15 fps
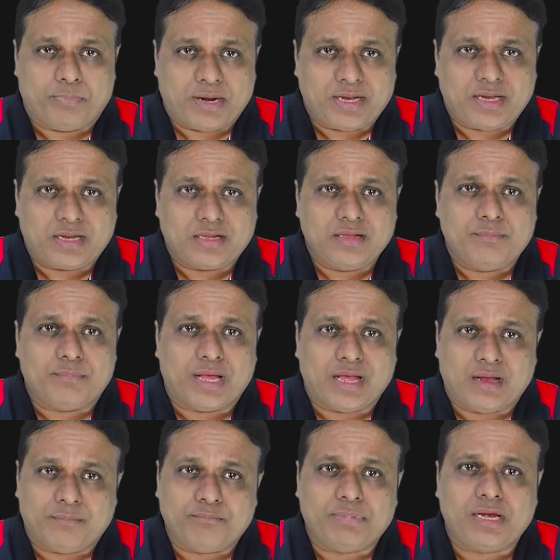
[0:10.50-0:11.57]
but my
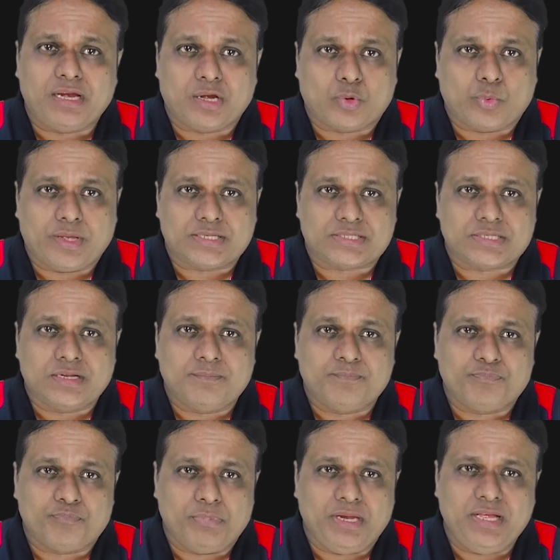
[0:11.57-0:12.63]
humble request,
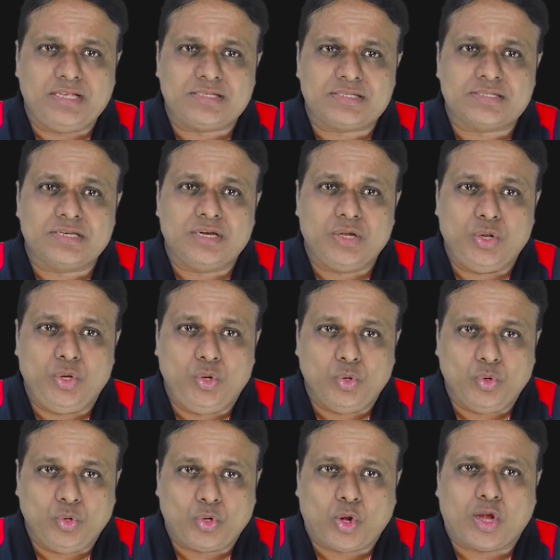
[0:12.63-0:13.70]
please
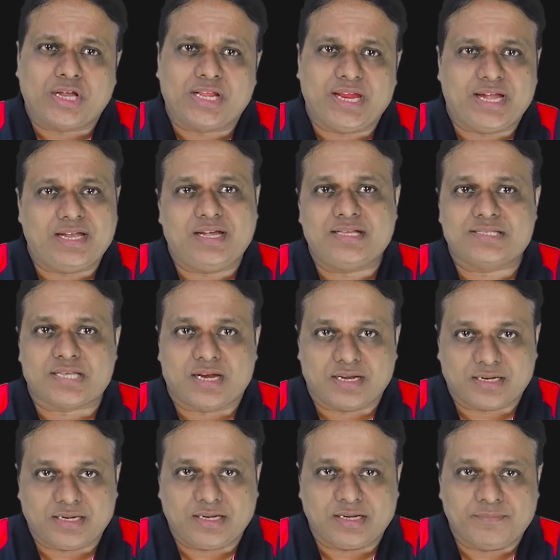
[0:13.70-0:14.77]
do not get
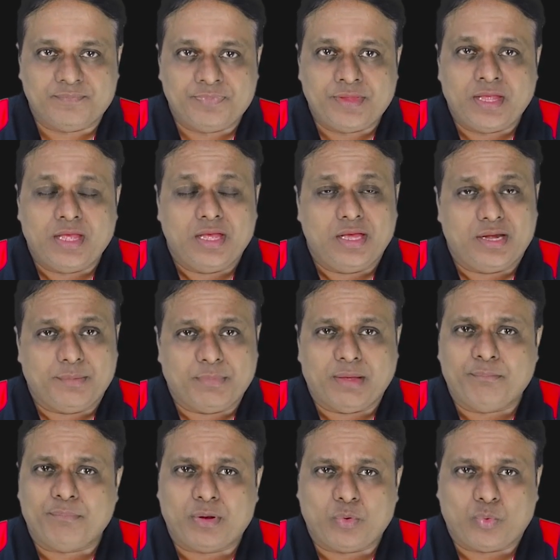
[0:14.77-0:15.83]
disheartened.
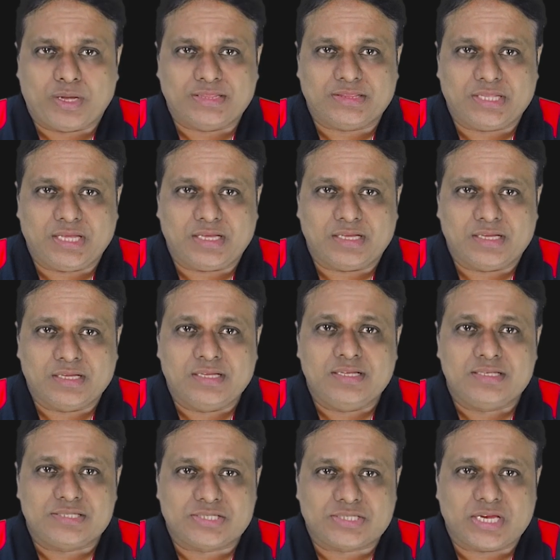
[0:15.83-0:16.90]
Remember one thing,
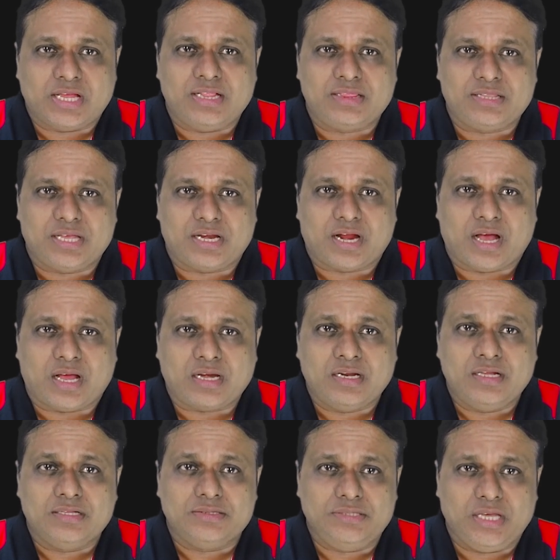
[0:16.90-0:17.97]
still there are
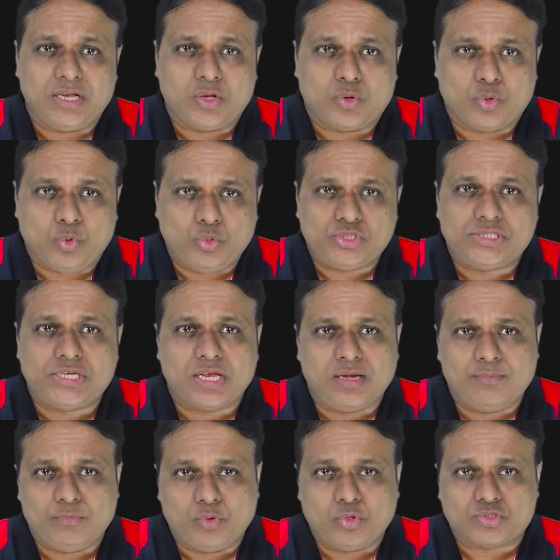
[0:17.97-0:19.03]
the
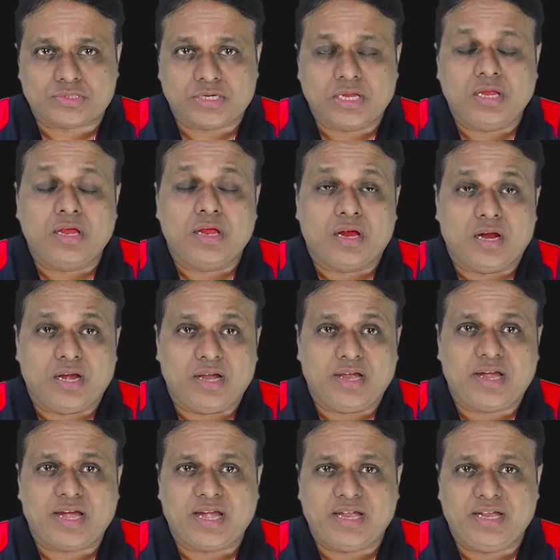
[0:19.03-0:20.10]
crucial most
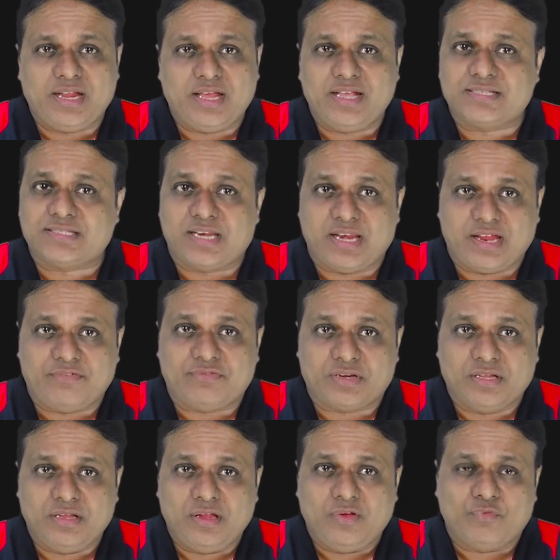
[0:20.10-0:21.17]
100 days left
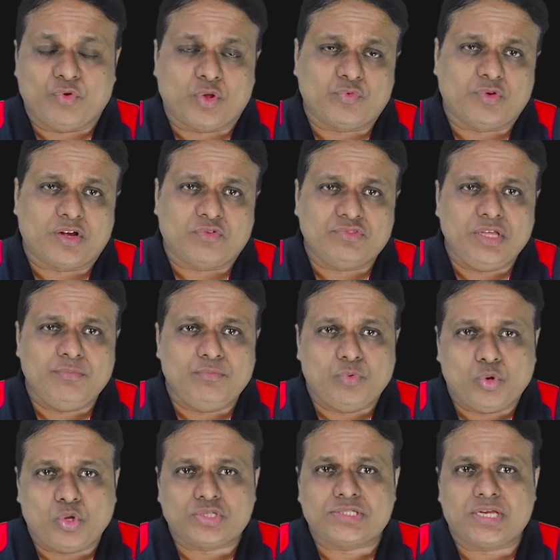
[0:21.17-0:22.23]
for one of the
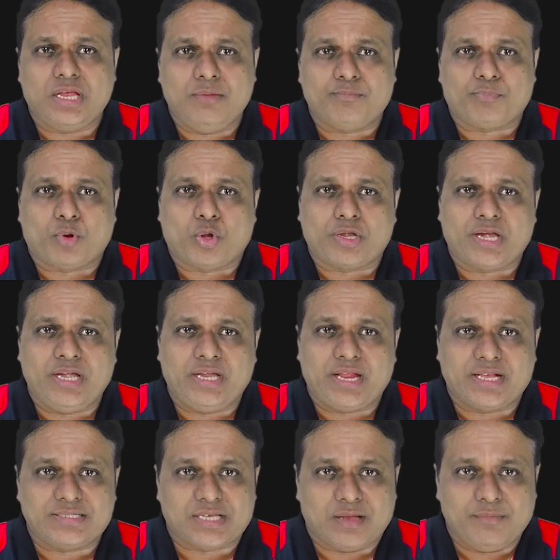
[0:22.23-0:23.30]
most important
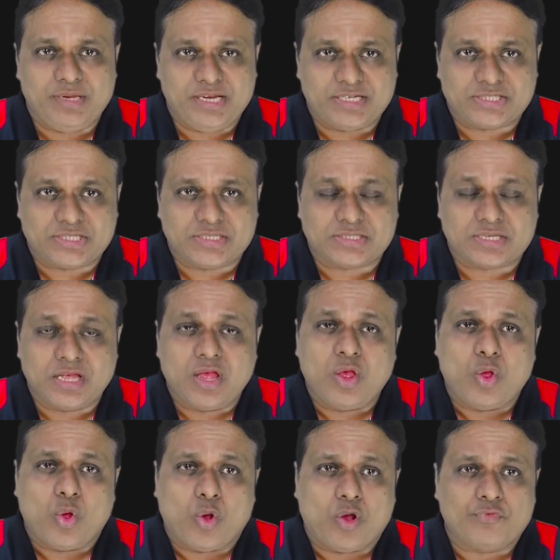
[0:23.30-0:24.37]
examinations
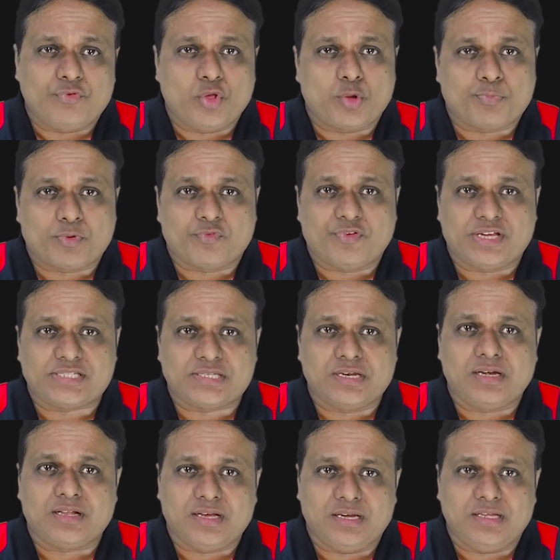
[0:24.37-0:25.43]
of your
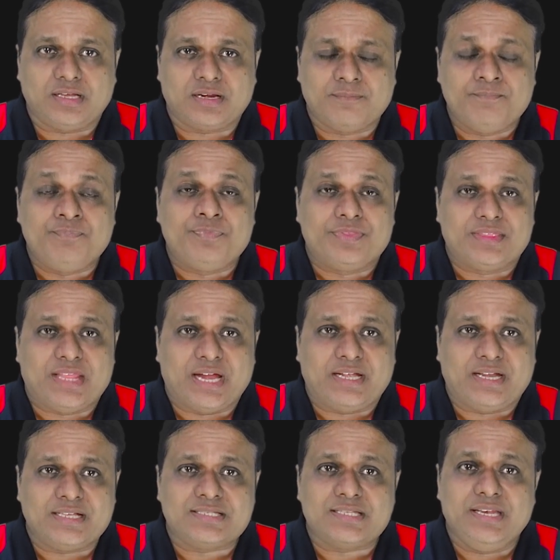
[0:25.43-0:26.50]
professional career,
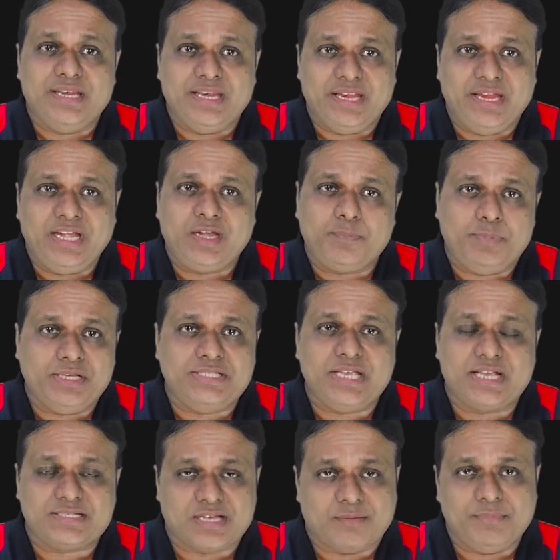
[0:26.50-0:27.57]
that is NEET
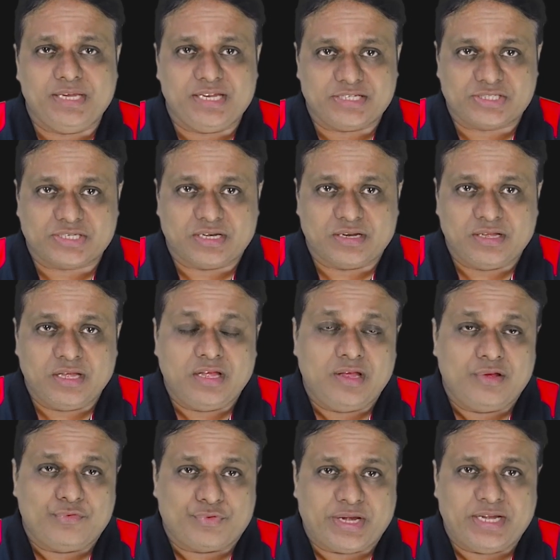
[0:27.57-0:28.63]
PG examination.
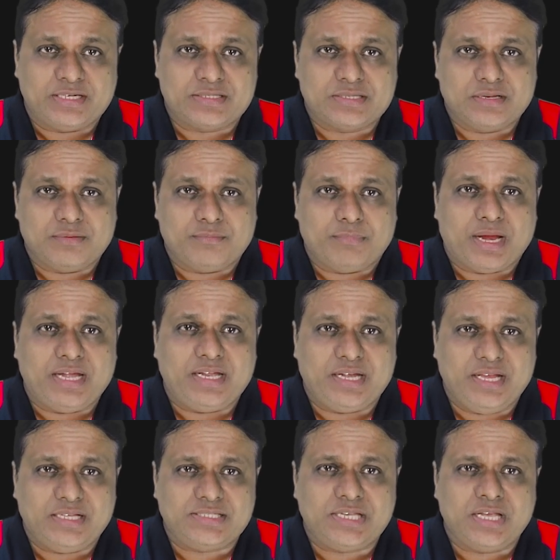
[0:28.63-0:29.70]
Friends, my
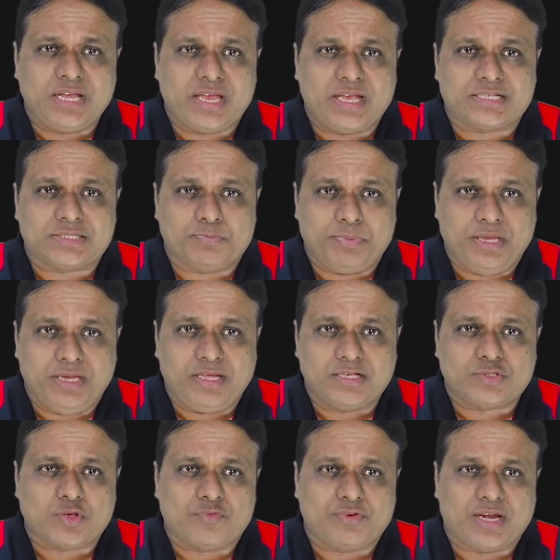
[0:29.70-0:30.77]
teaching
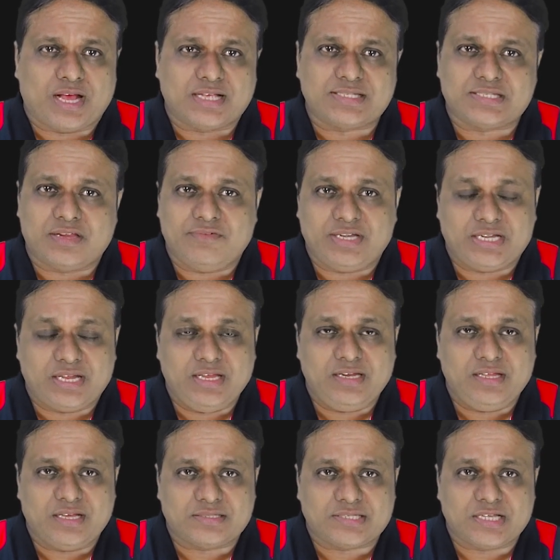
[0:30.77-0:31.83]
experience of last 17
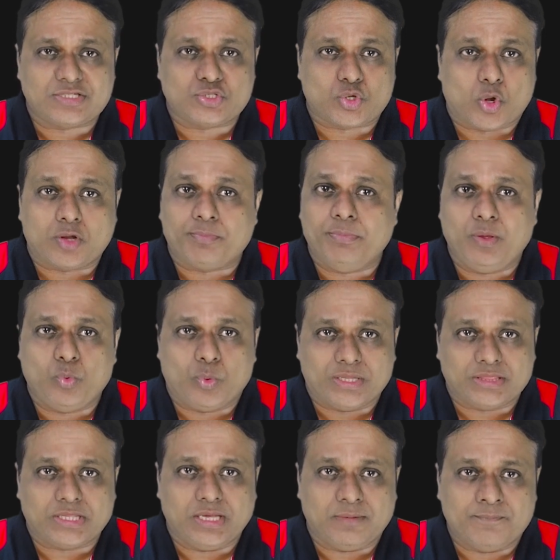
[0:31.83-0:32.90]
years has taught me
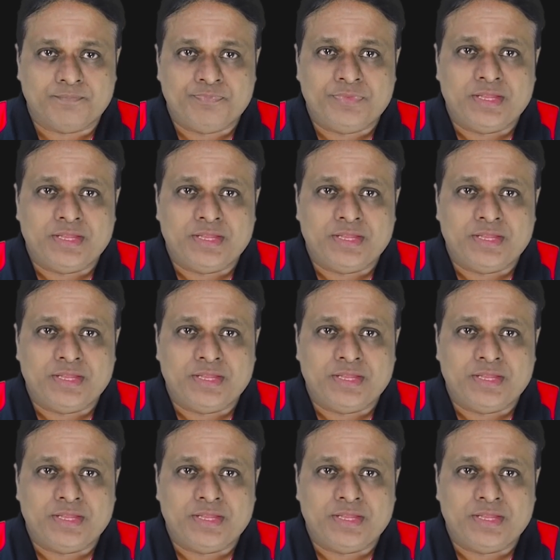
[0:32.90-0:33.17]
one thing,